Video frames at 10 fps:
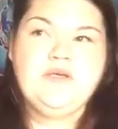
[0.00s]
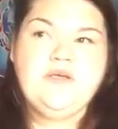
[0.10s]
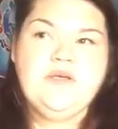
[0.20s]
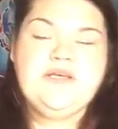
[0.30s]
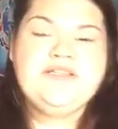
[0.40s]

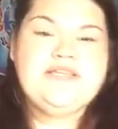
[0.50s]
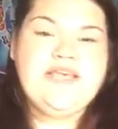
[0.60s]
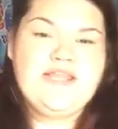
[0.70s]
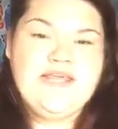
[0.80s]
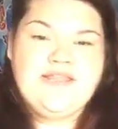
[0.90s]
get
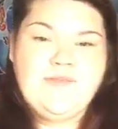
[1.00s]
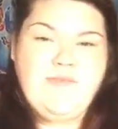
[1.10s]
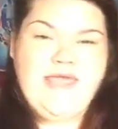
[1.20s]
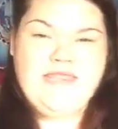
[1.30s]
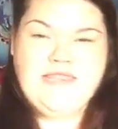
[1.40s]
like the
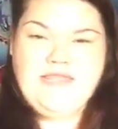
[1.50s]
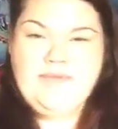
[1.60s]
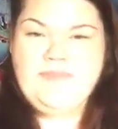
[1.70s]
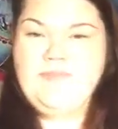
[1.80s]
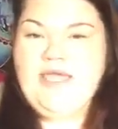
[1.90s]
main theme, the
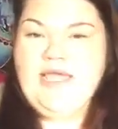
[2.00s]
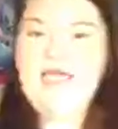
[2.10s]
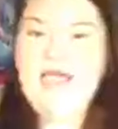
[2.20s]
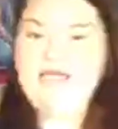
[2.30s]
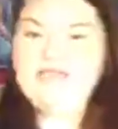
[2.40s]
main
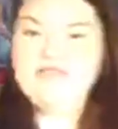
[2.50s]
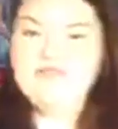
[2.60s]
guidance for the